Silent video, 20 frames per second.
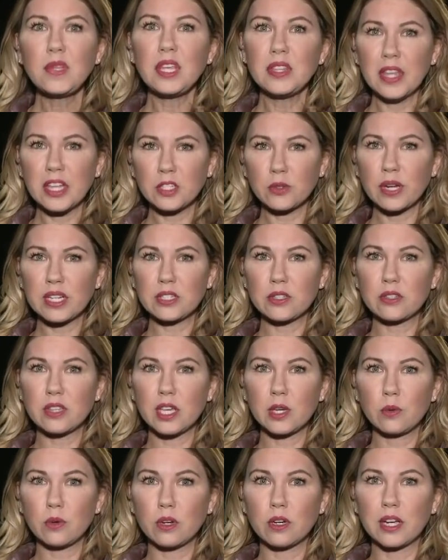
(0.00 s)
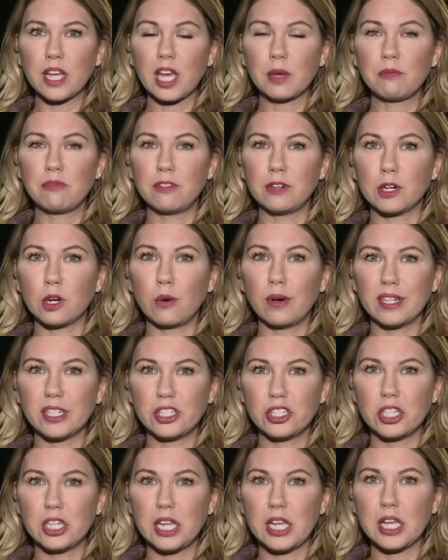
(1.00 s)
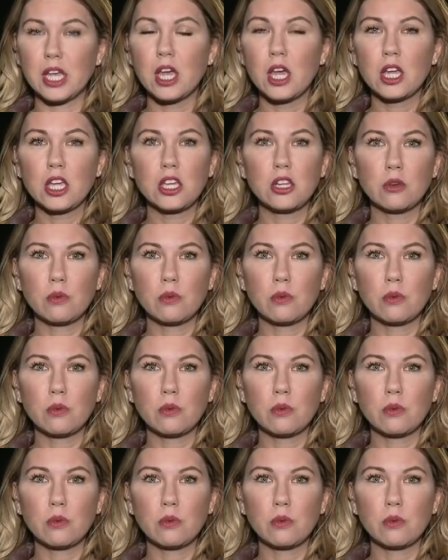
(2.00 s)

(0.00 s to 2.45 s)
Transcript: That's right. So they were kept for questioning.